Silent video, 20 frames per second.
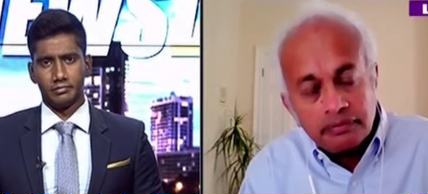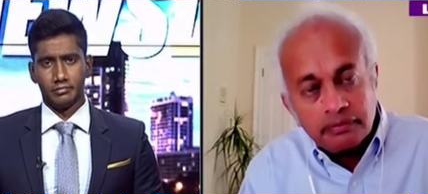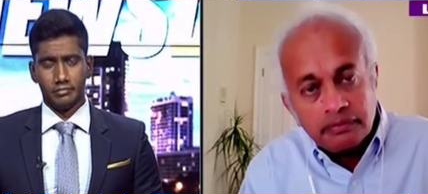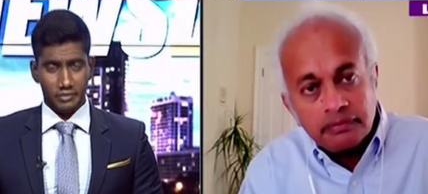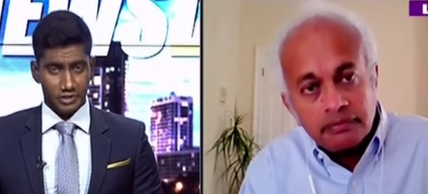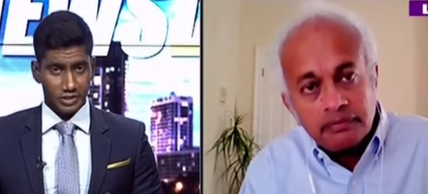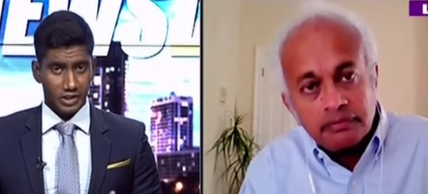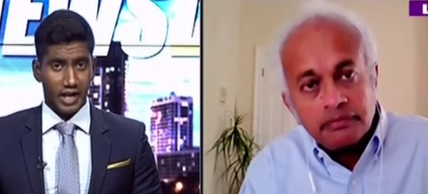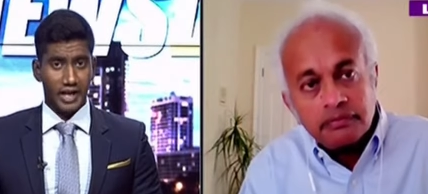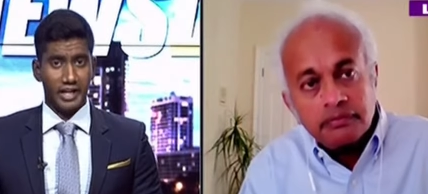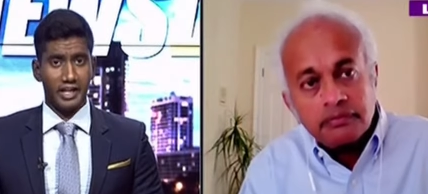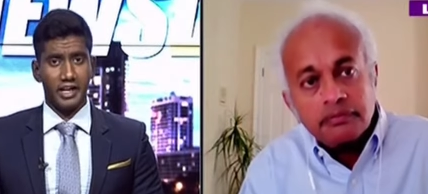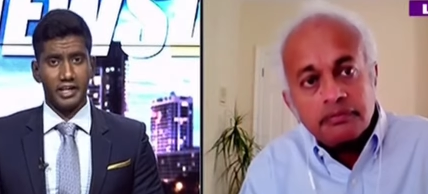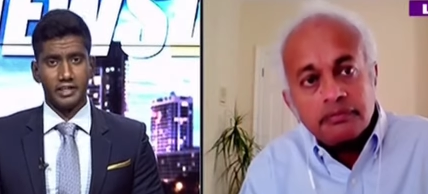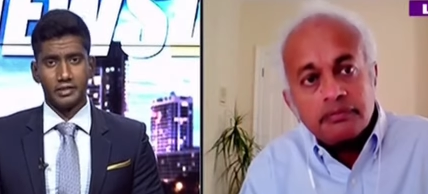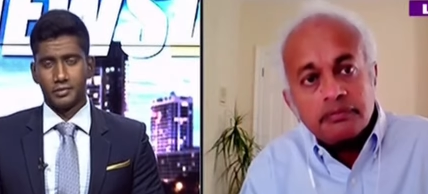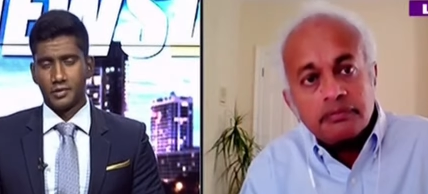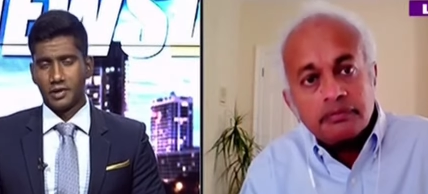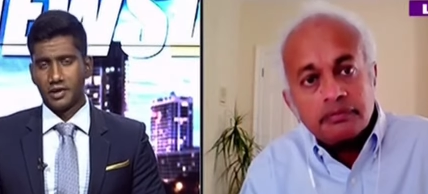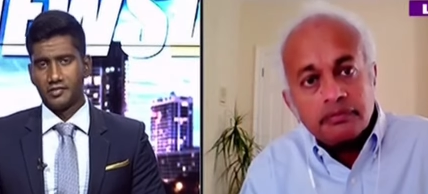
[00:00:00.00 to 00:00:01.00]
Speaker 1: China
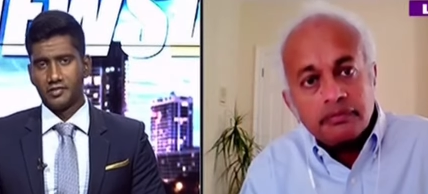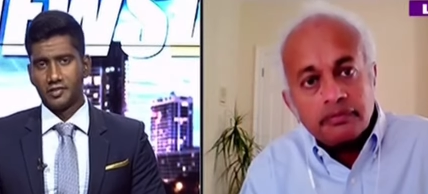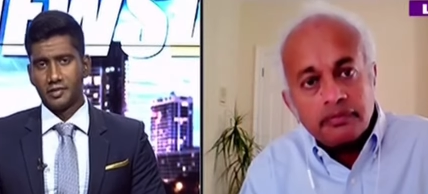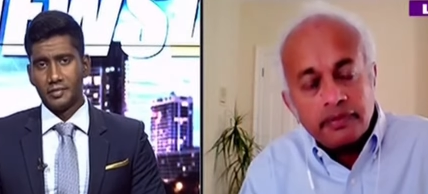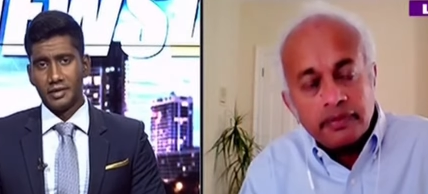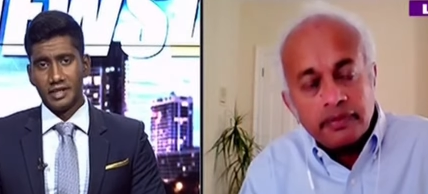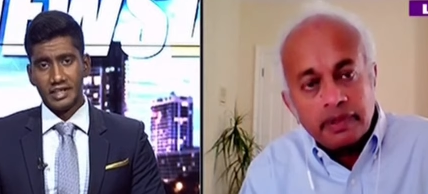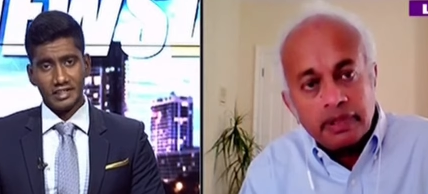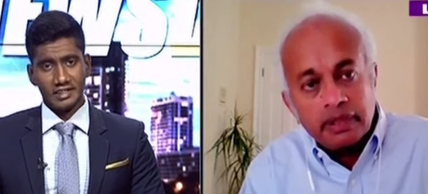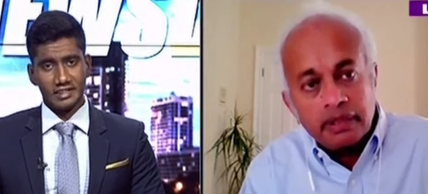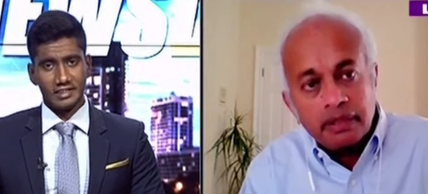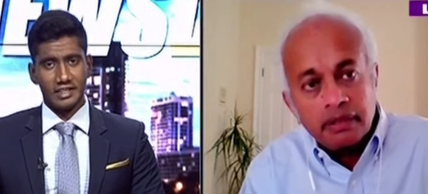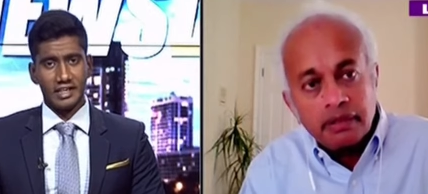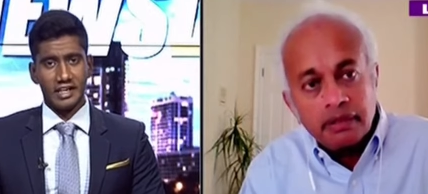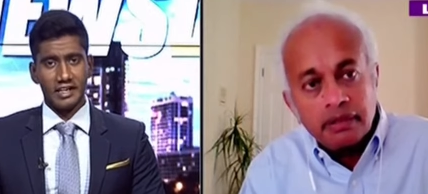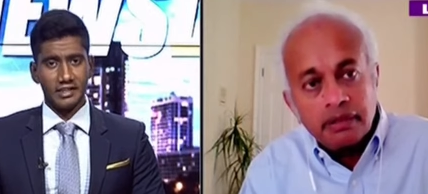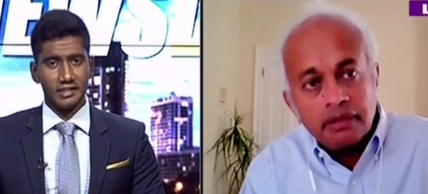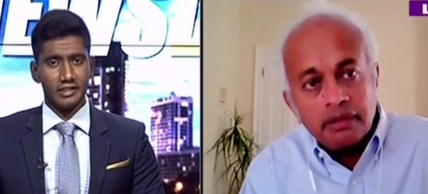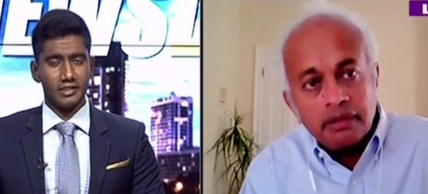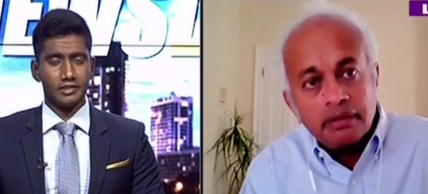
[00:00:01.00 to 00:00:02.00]
is one of the biggest
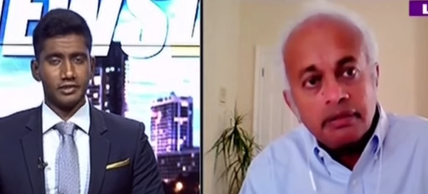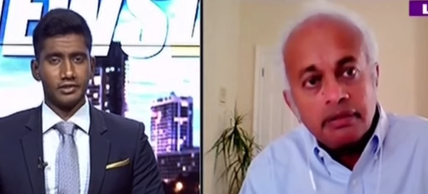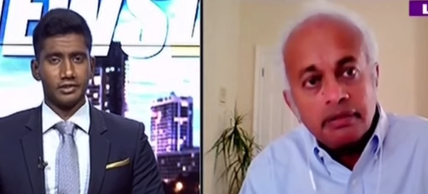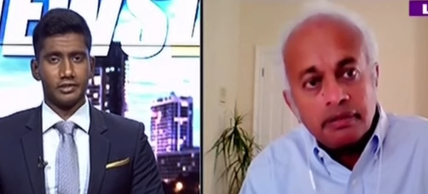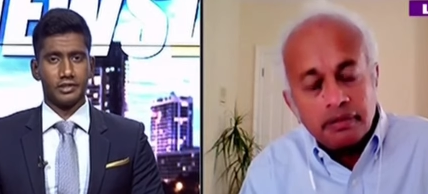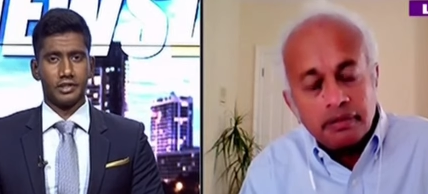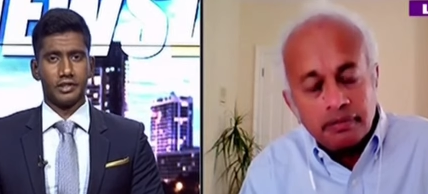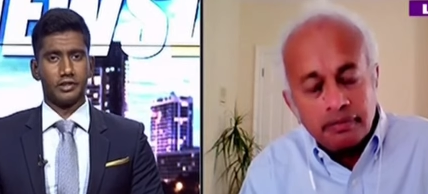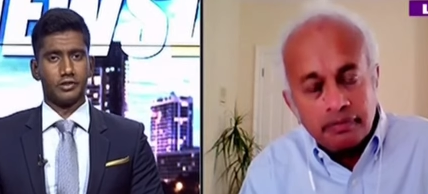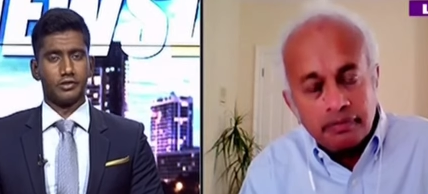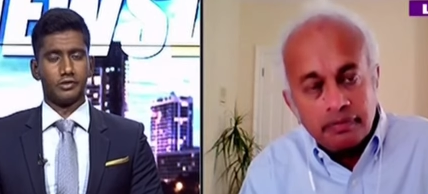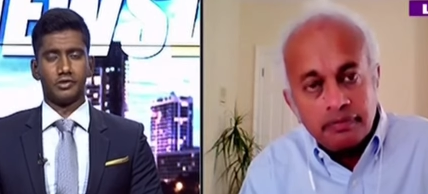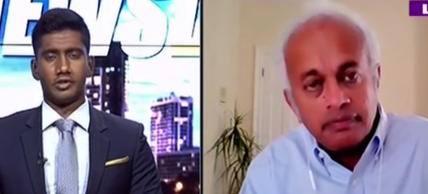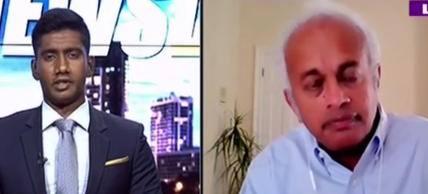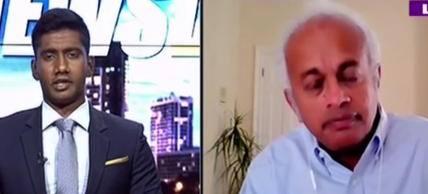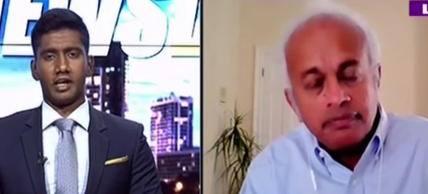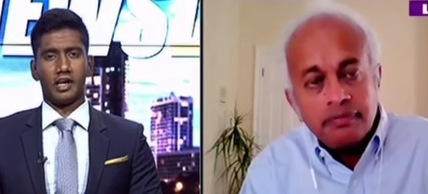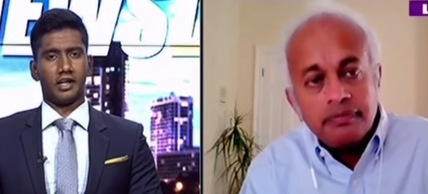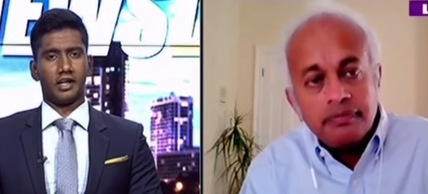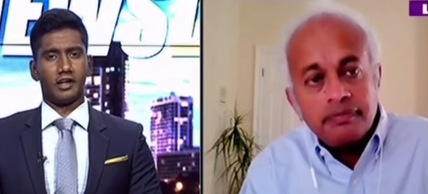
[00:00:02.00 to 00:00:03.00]
lenders uh, to Sri
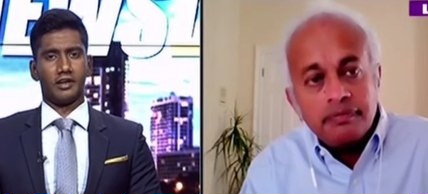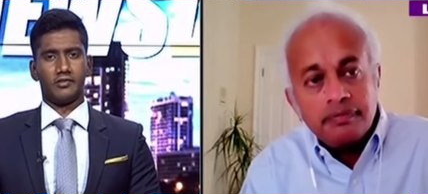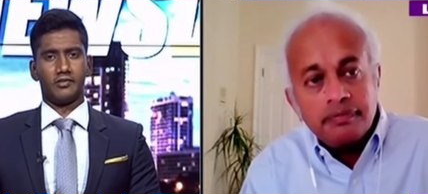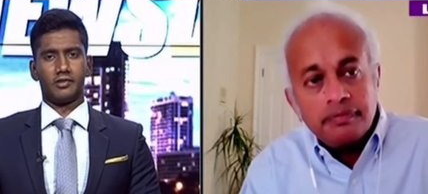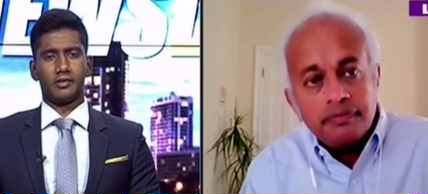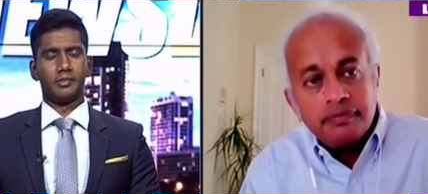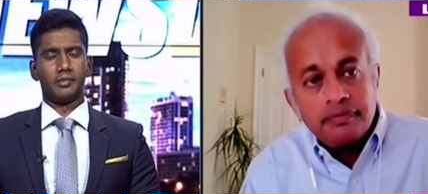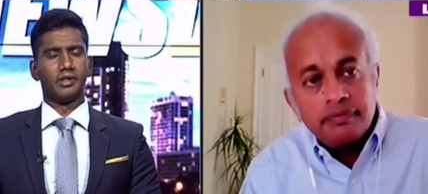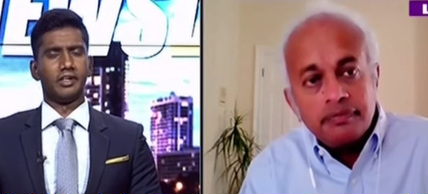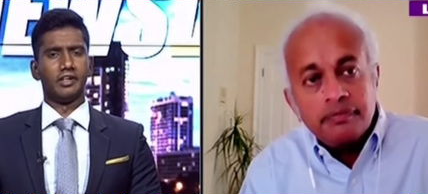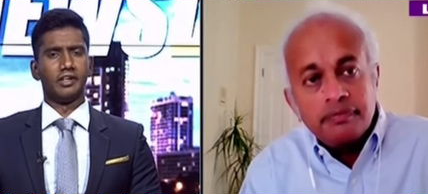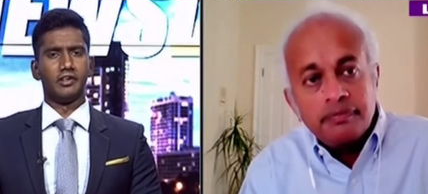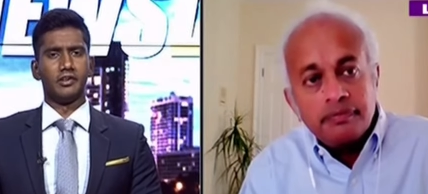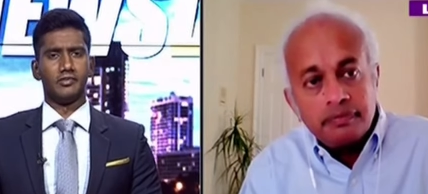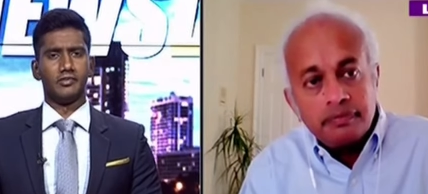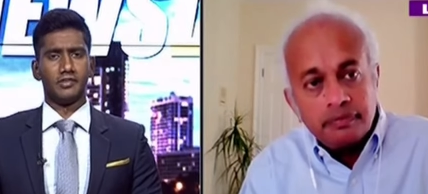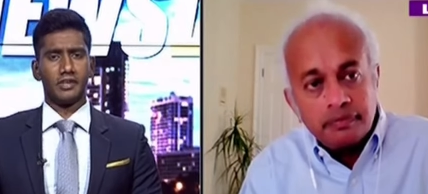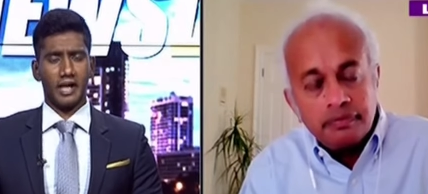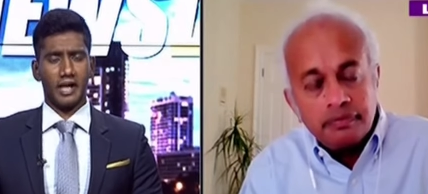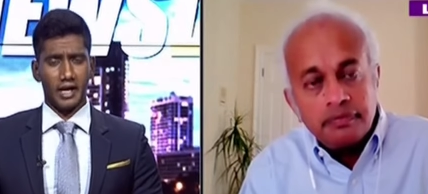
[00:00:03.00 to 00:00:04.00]
Lanka for a period
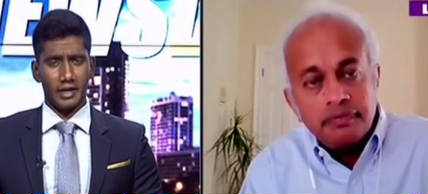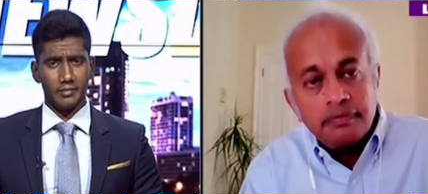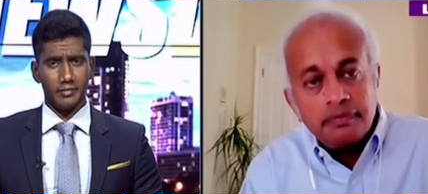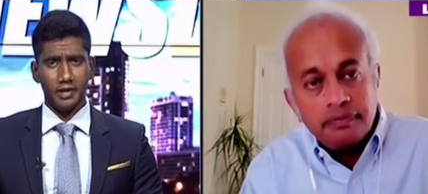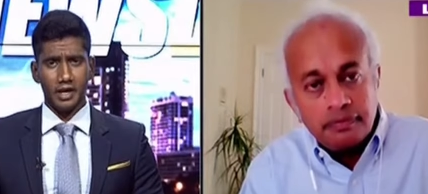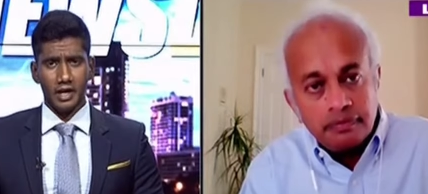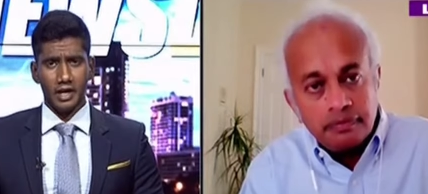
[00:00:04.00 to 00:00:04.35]
of time,